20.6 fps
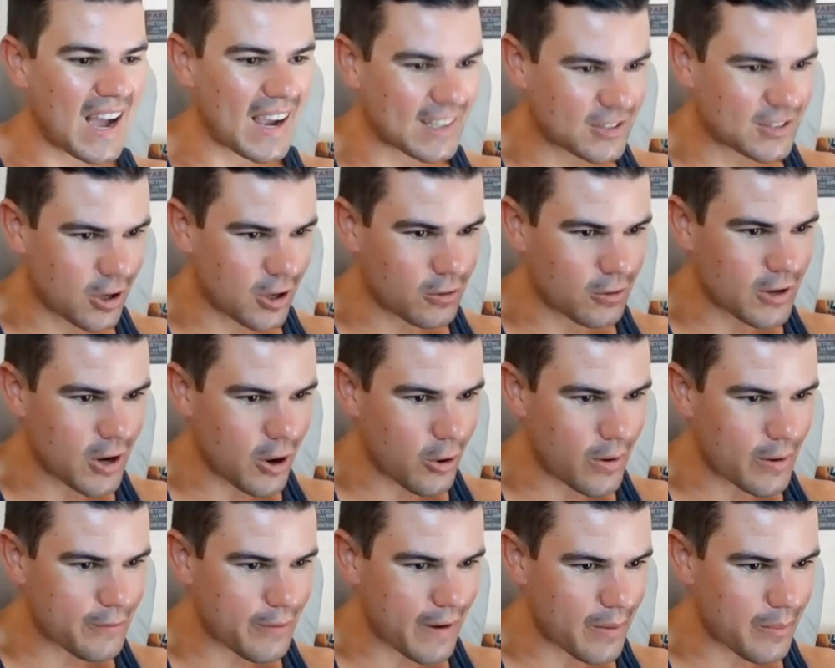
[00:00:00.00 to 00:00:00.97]
I don't
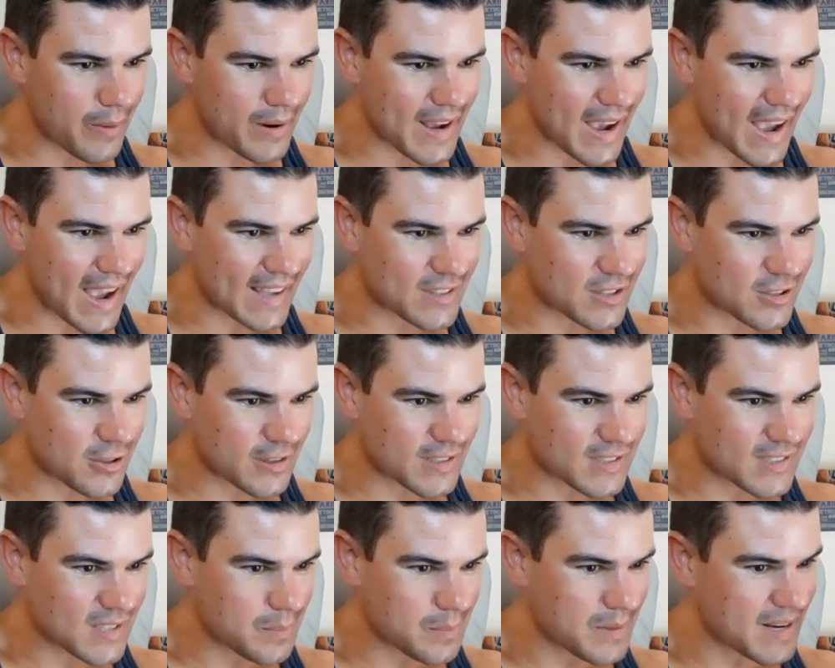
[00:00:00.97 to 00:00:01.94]
know if I want to enter
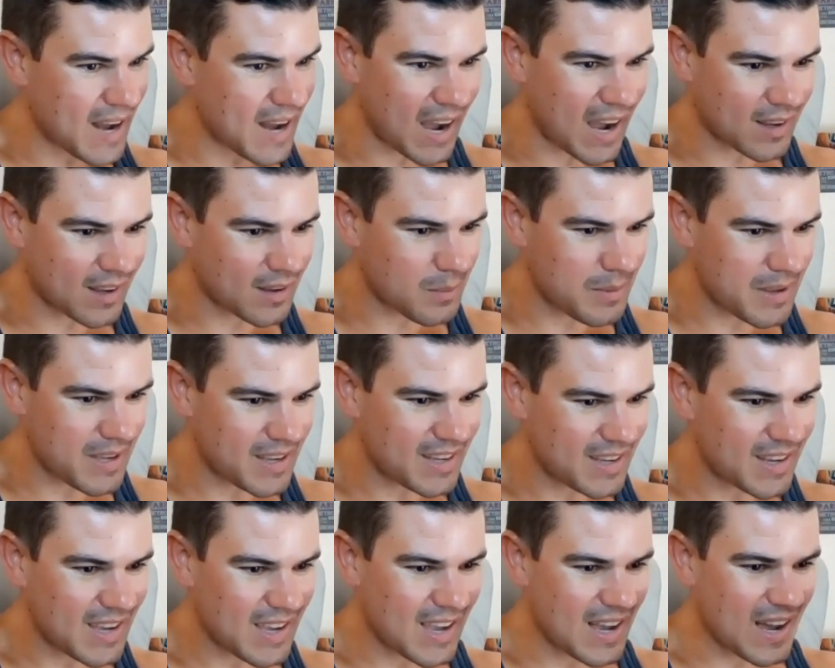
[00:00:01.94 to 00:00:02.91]
into
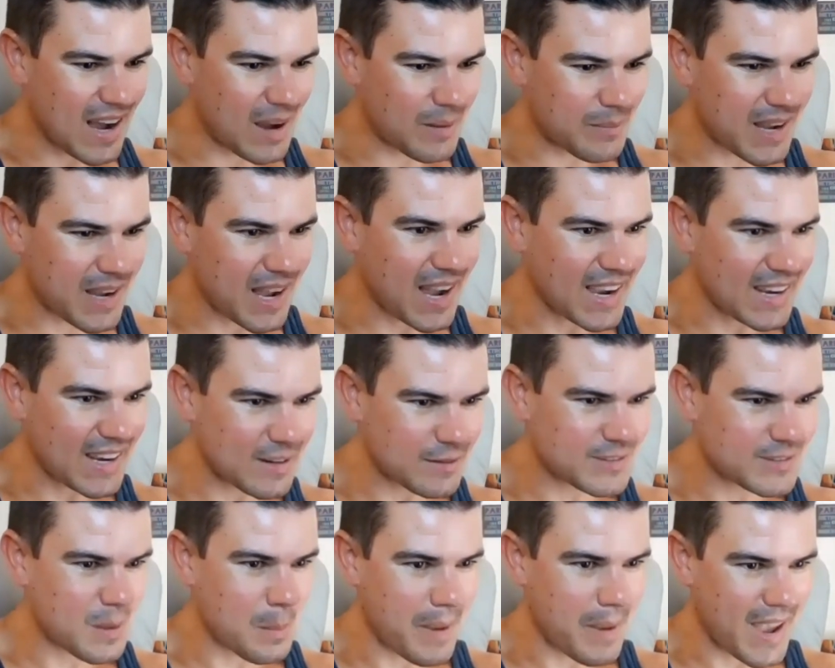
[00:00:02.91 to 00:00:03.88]
monogamy. I'm kind
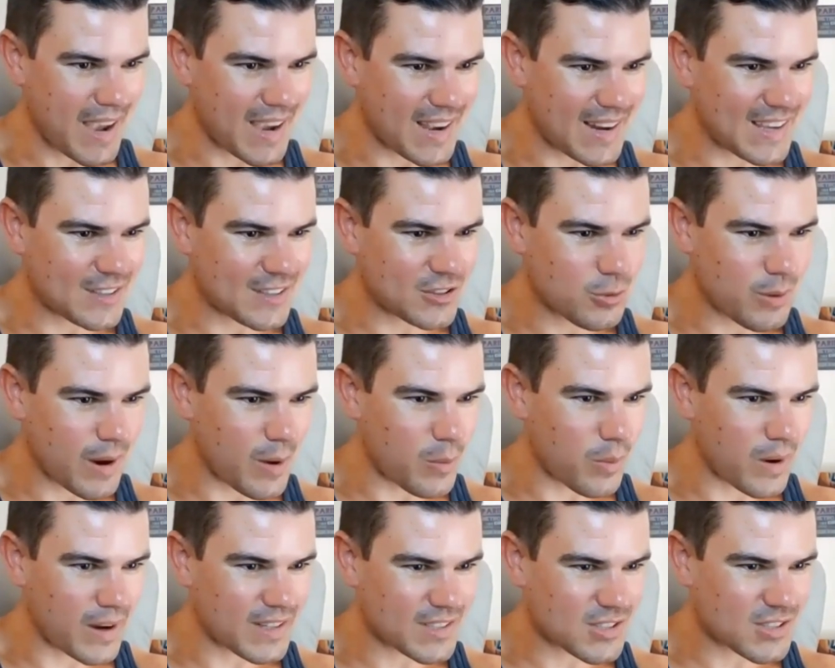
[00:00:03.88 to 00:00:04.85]
of debating, do I
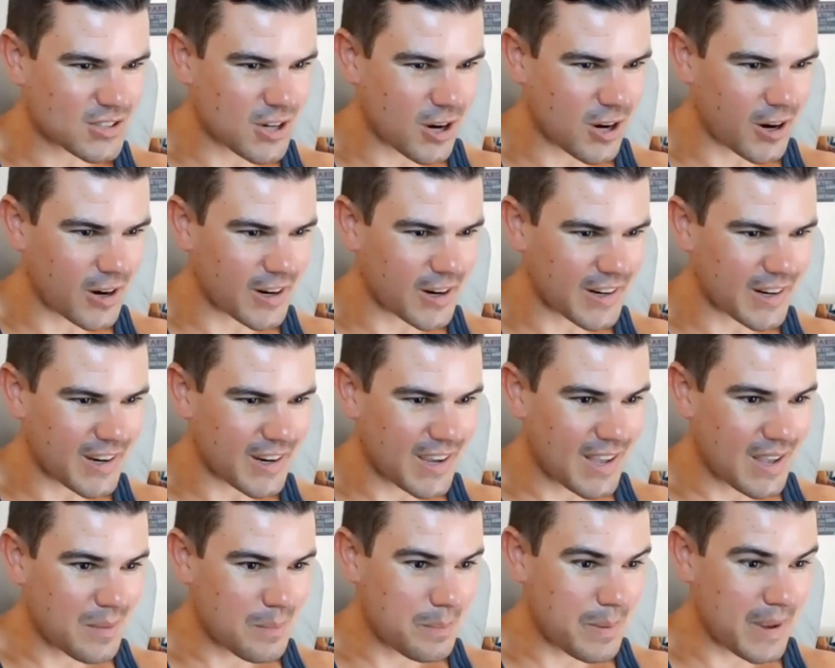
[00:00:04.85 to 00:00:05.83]
want to start
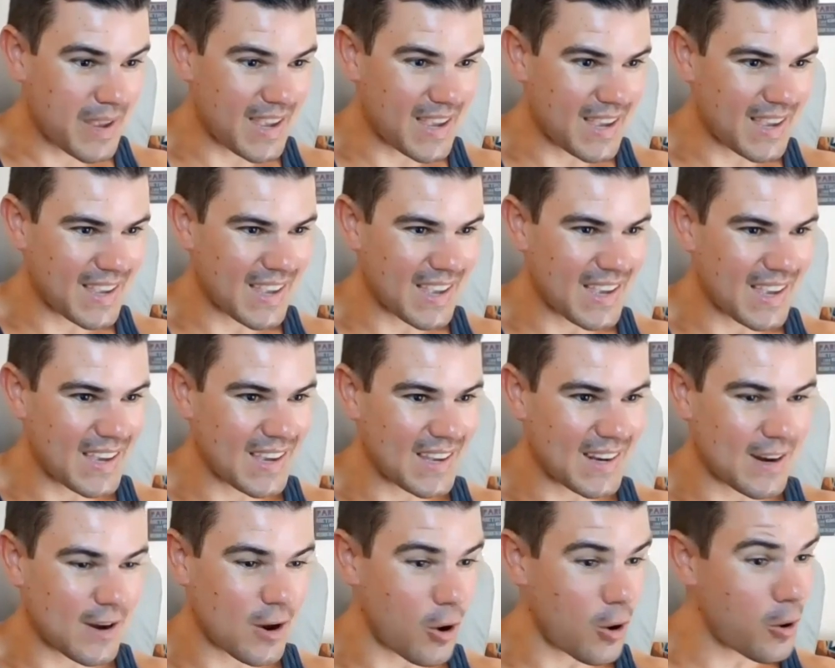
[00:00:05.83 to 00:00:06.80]
being
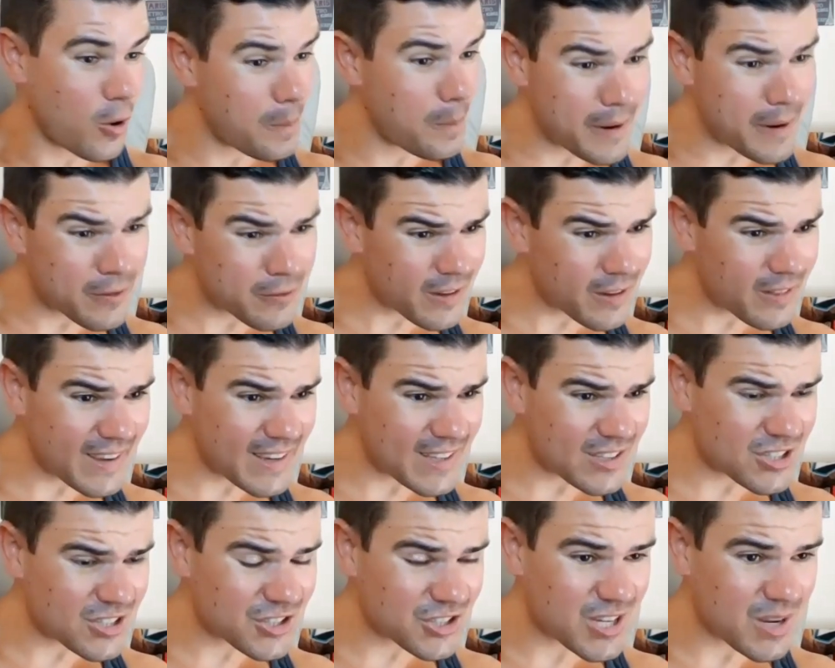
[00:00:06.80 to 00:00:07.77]
in an open
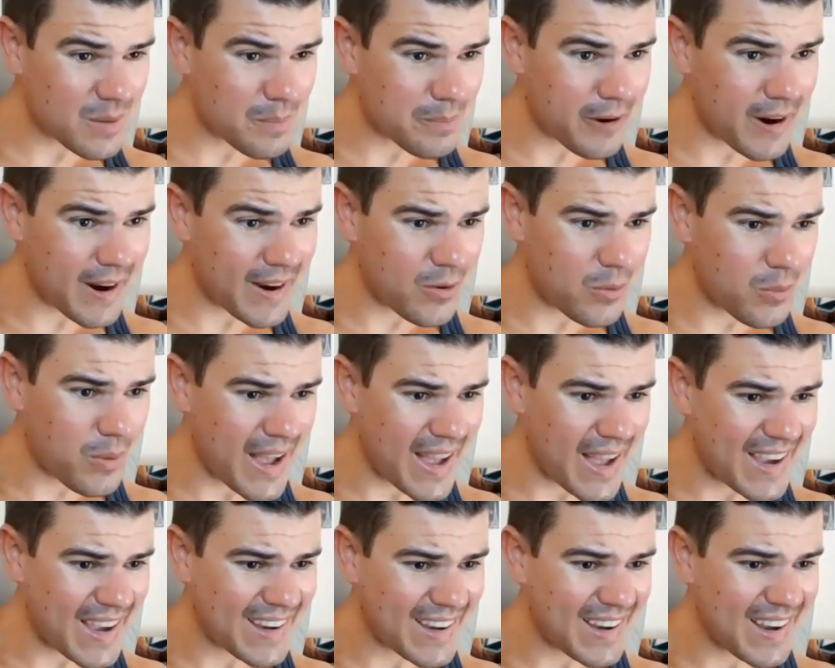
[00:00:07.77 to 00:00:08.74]
relationship right
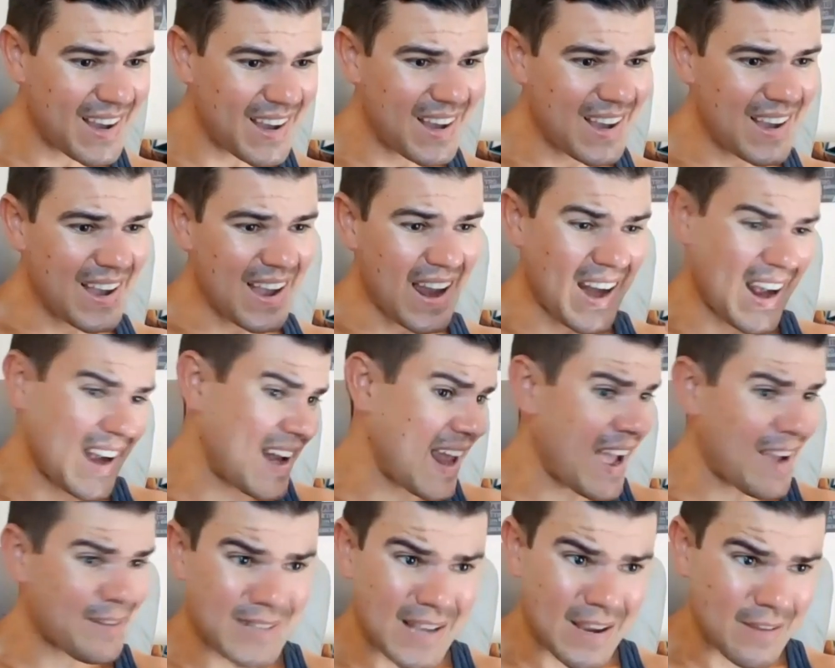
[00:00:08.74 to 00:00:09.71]
away? And I'd
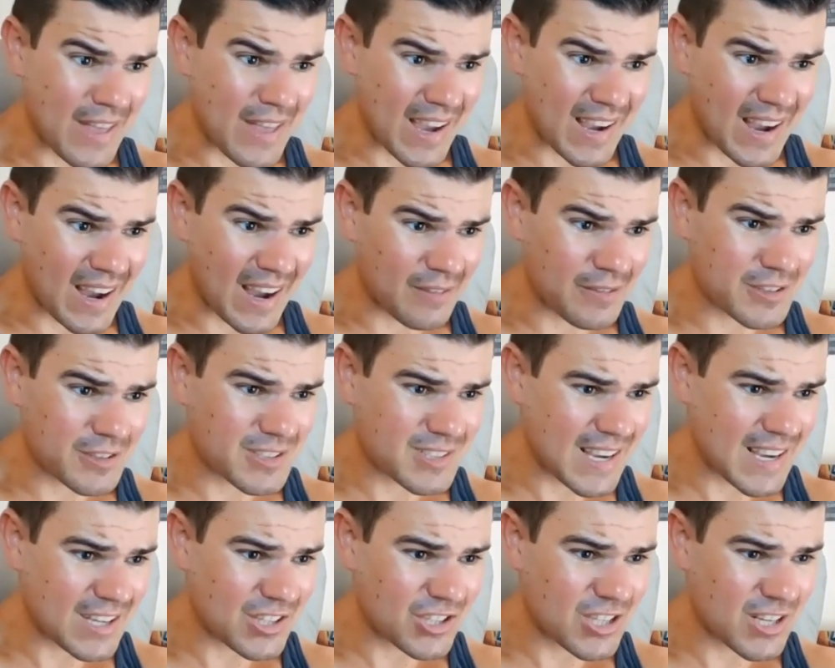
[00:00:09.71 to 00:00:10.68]
have to have that
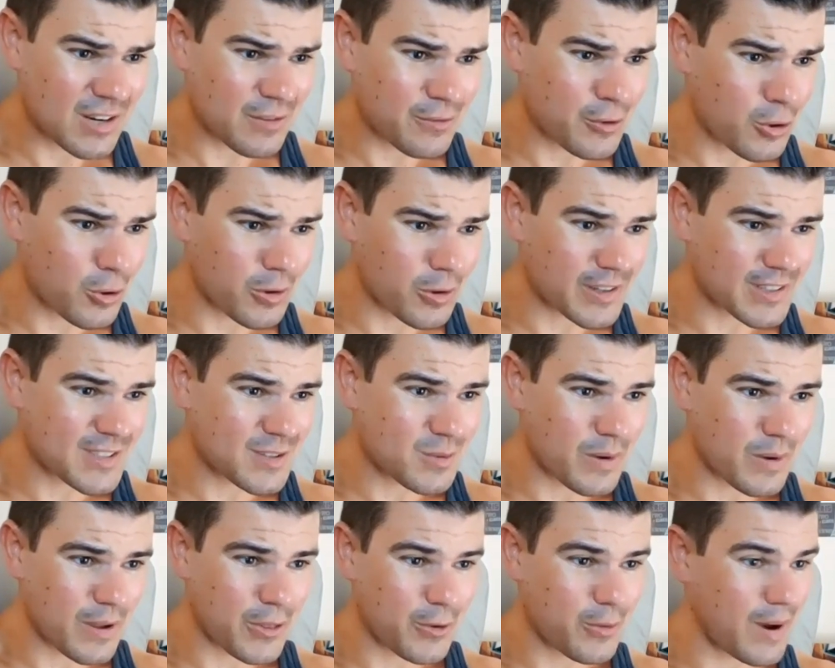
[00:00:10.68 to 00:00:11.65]
conversation, of
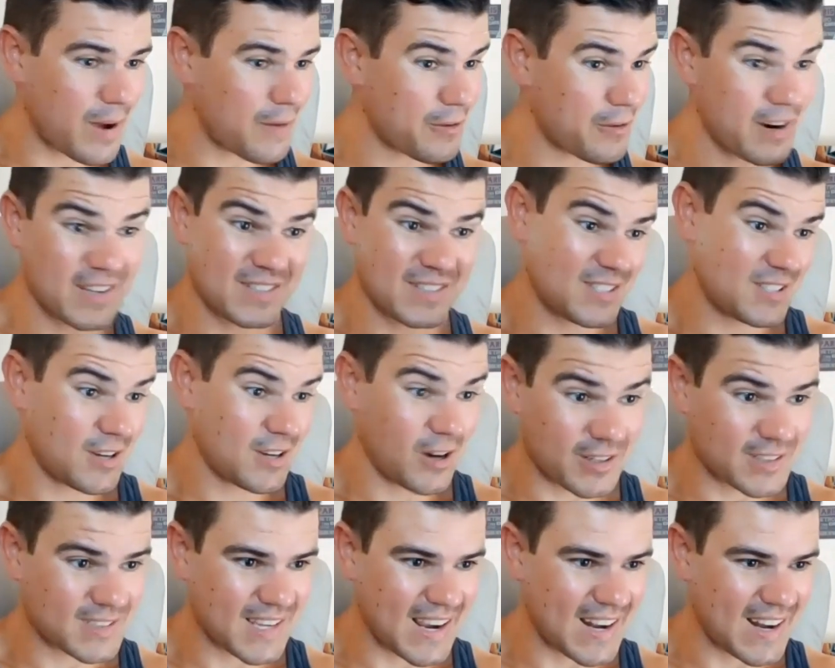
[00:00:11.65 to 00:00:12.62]
course, with whoever I
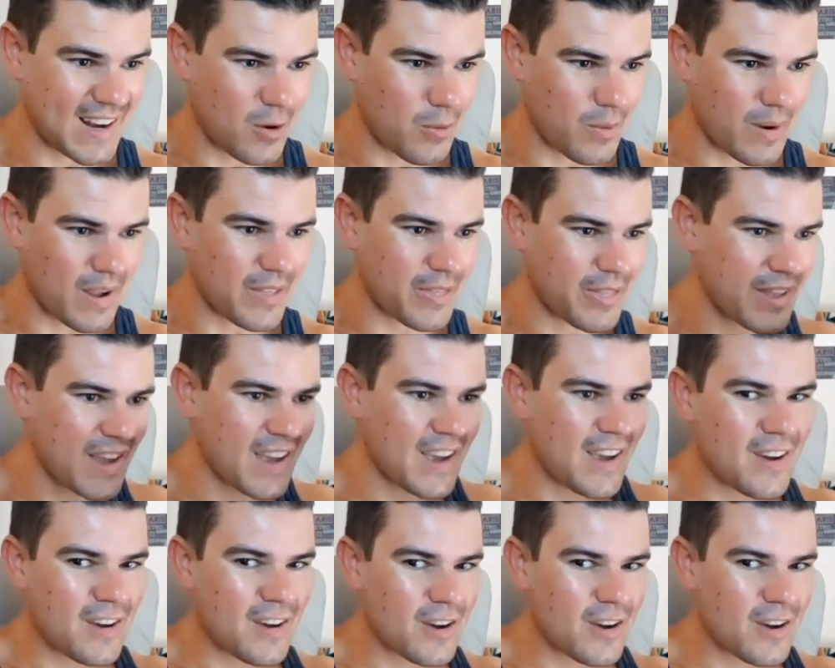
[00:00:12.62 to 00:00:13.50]
start dating with.